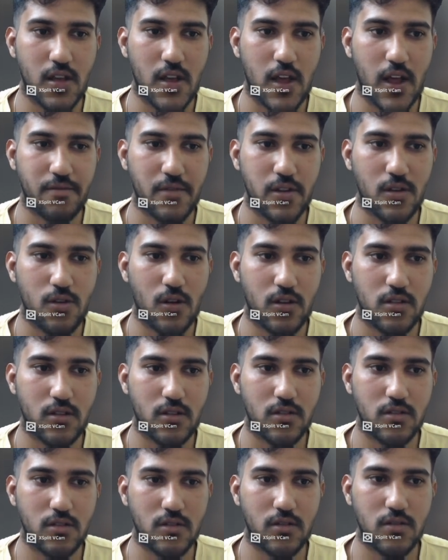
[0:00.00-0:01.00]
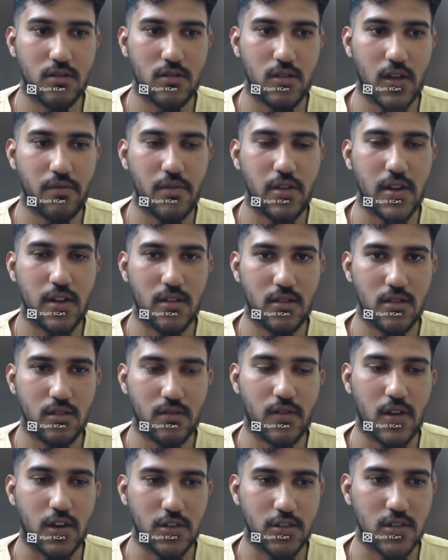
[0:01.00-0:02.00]
and we hit the
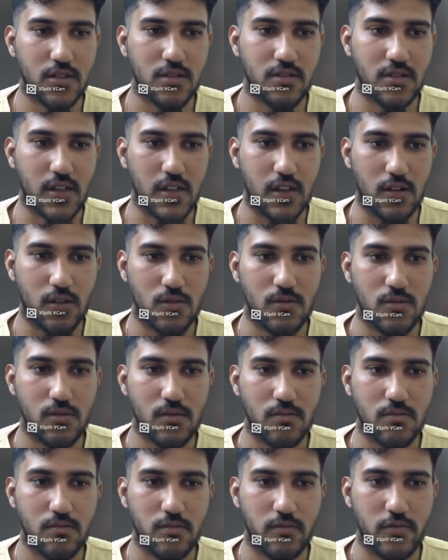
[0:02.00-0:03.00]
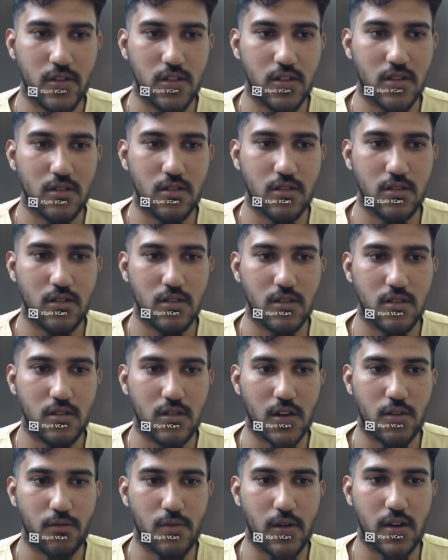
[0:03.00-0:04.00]
function say hello with the
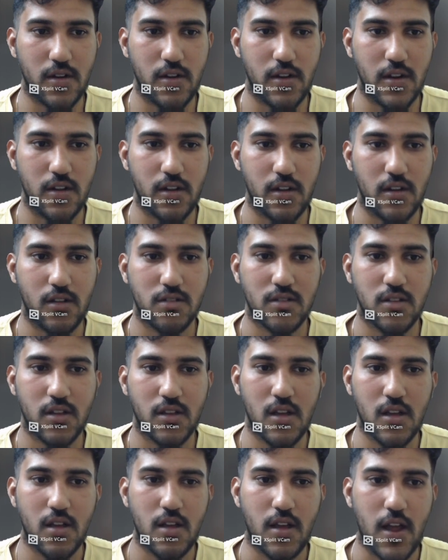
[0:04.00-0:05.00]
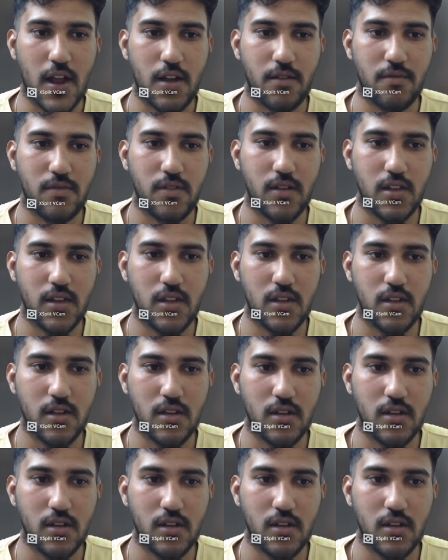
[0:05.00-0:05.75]
required details, and we